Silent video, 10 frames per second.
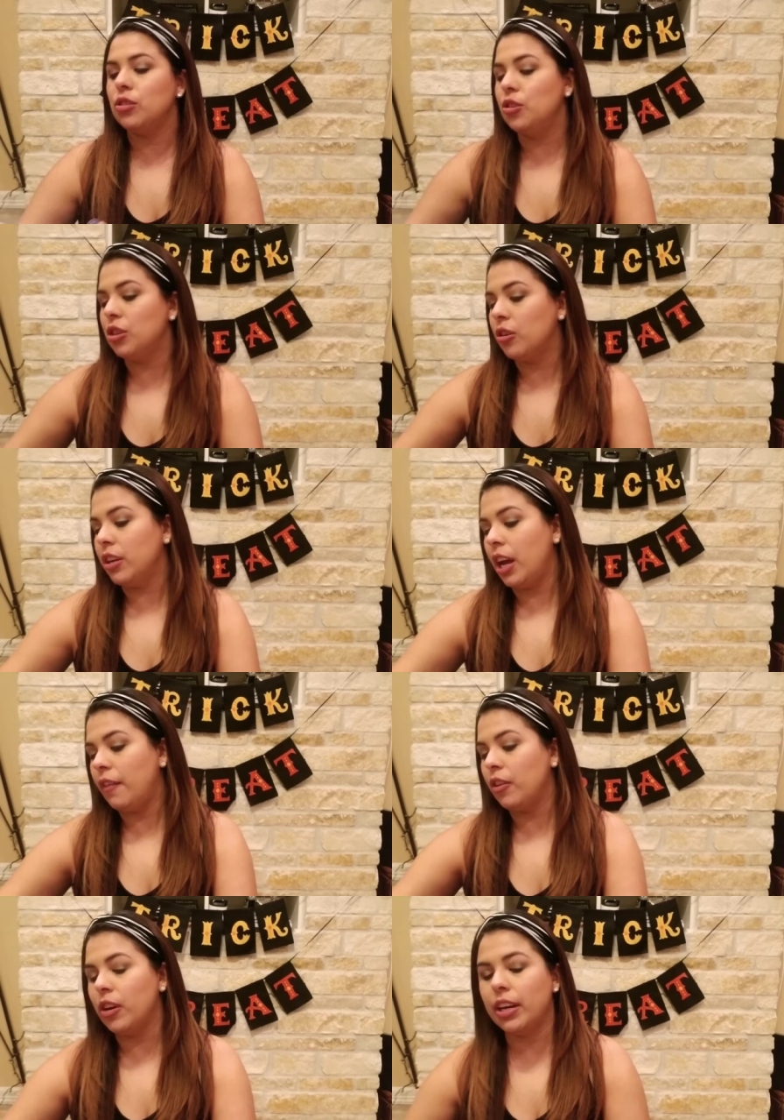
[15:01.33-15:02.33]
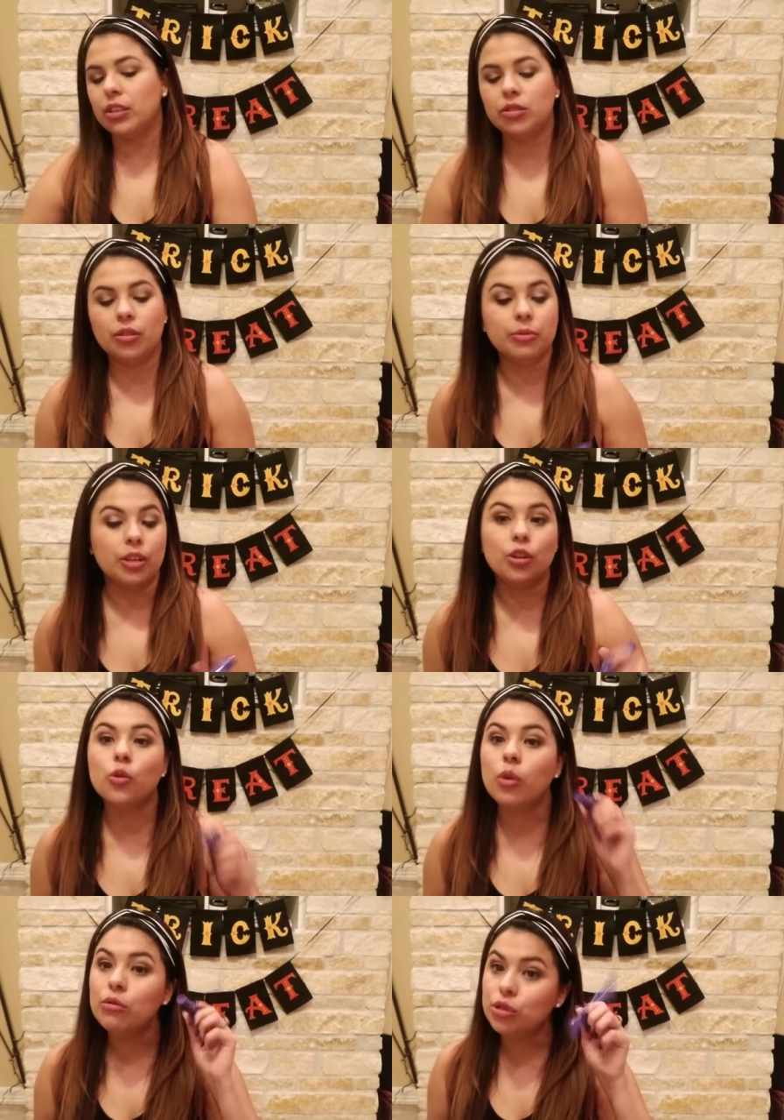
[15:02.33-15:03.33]
you should already have your answer, I'm sorry, your
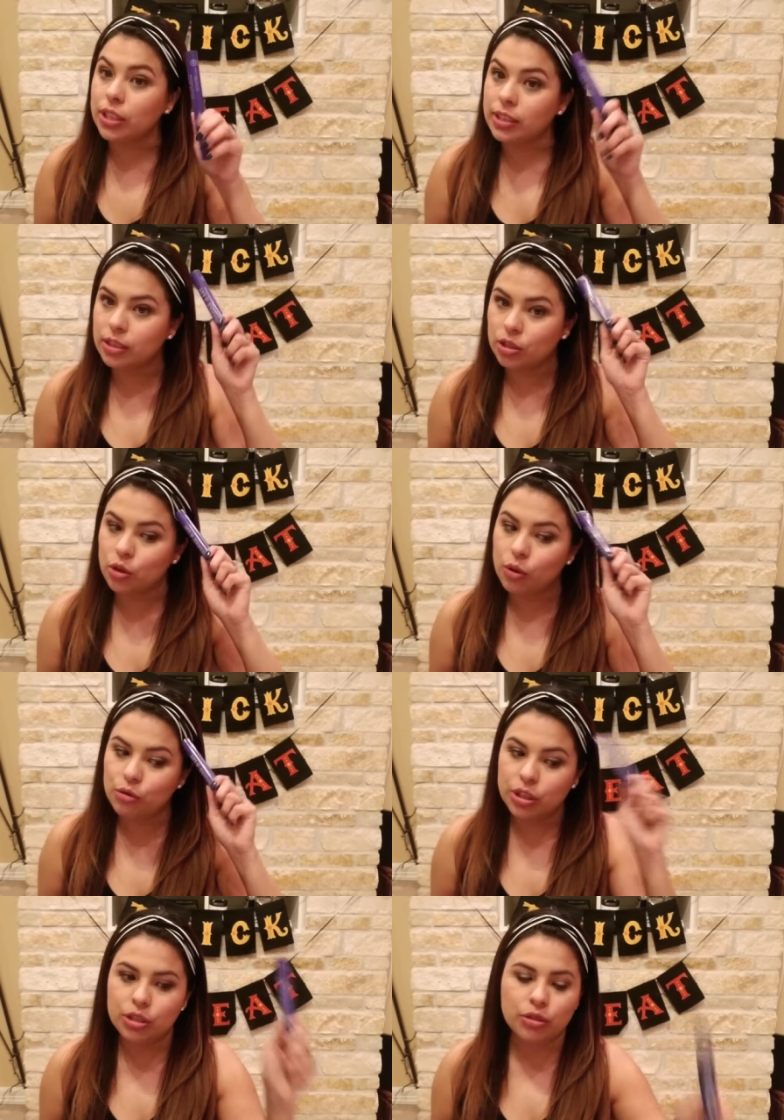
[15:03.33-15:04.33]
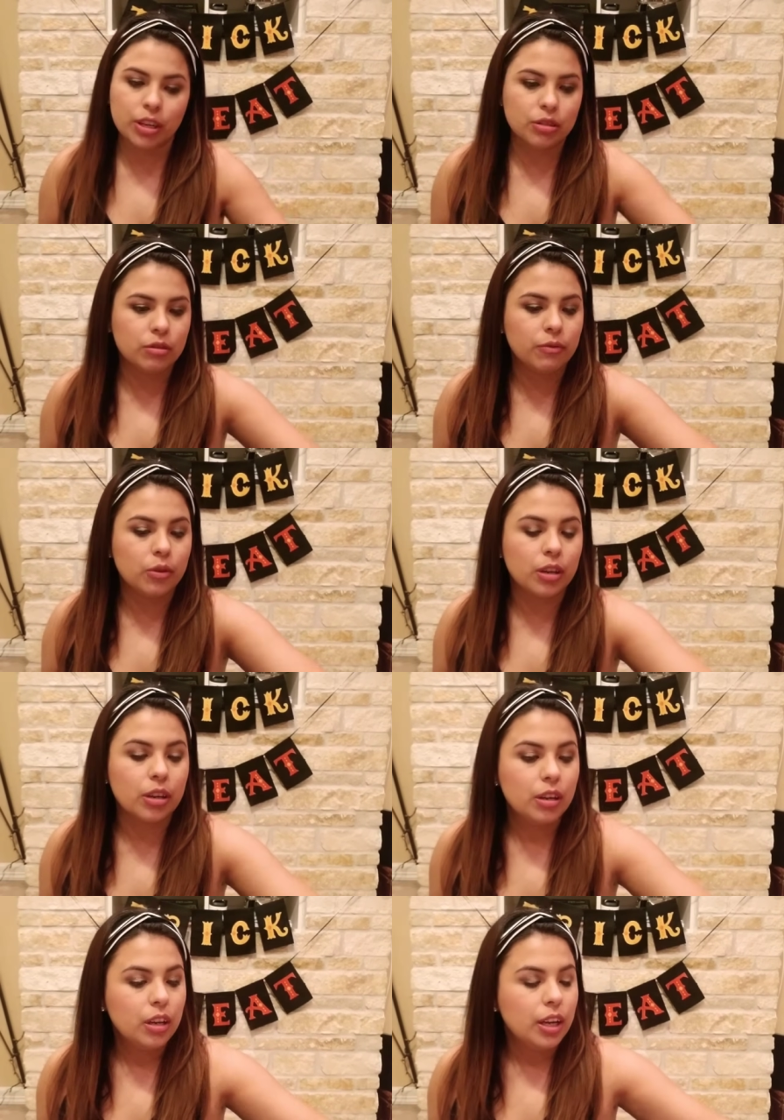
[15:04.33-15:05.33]
quotient, because your quotient is your answer for
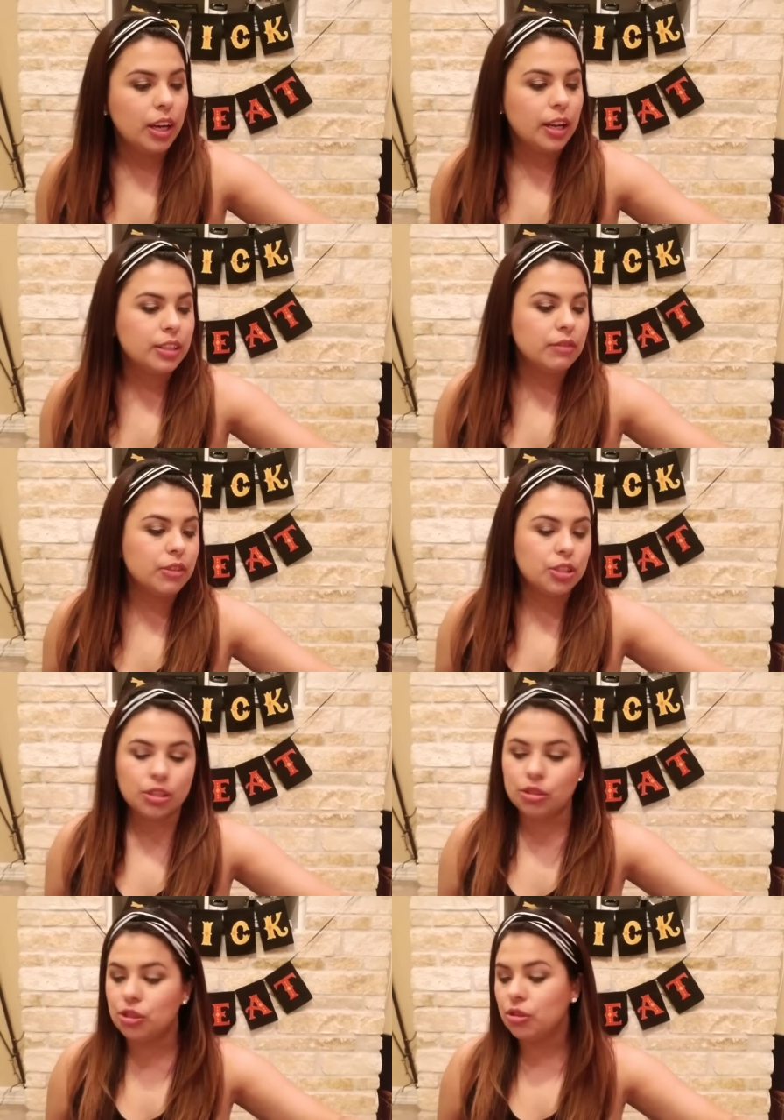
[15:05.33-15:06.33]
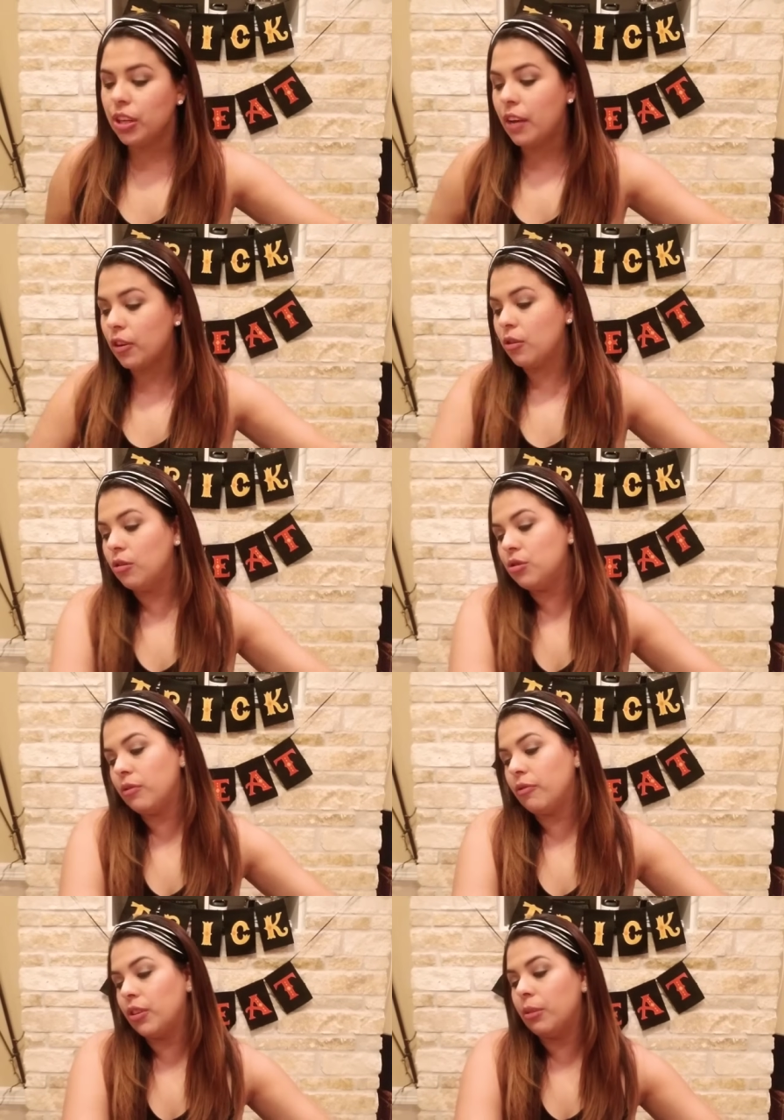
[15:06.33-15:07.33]
division. So you should already have your
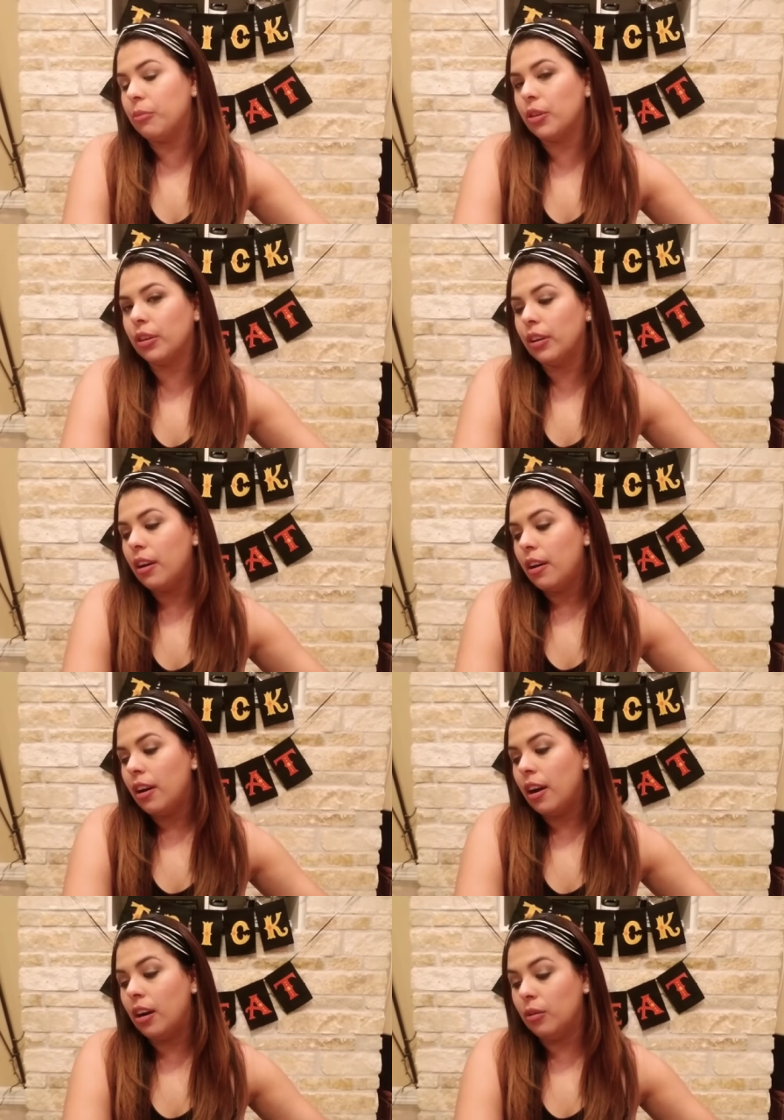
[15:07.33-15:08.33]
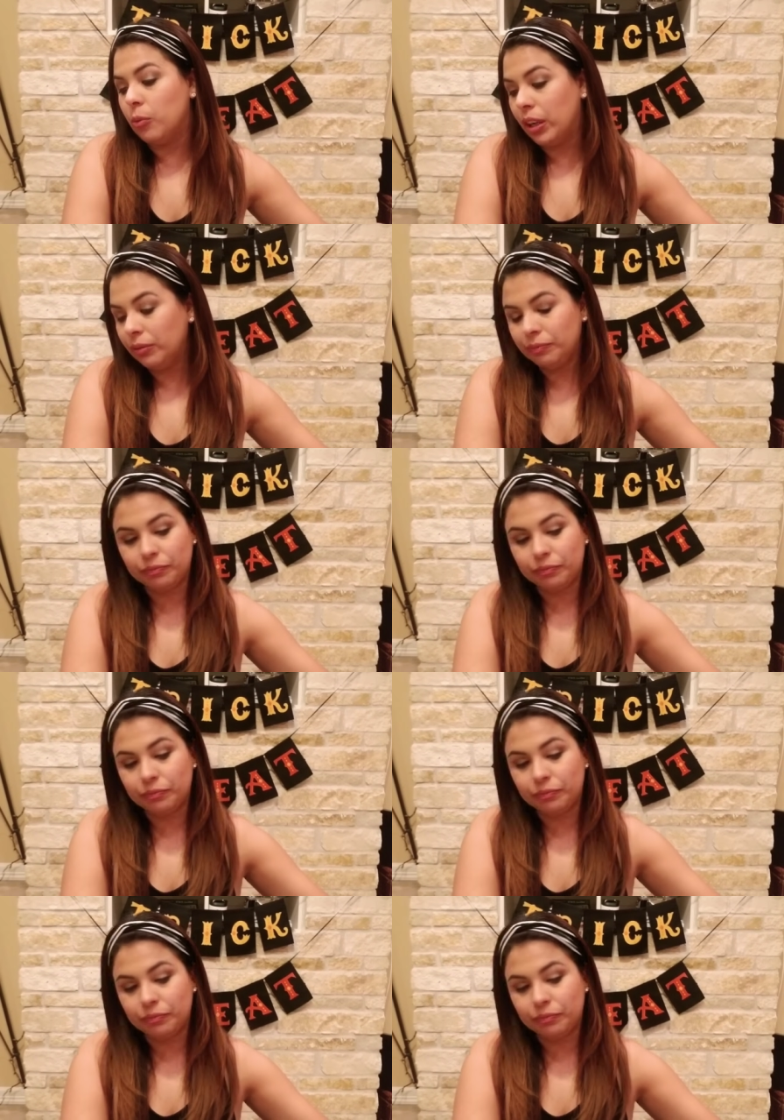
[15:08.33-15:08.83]
quotient for number 1.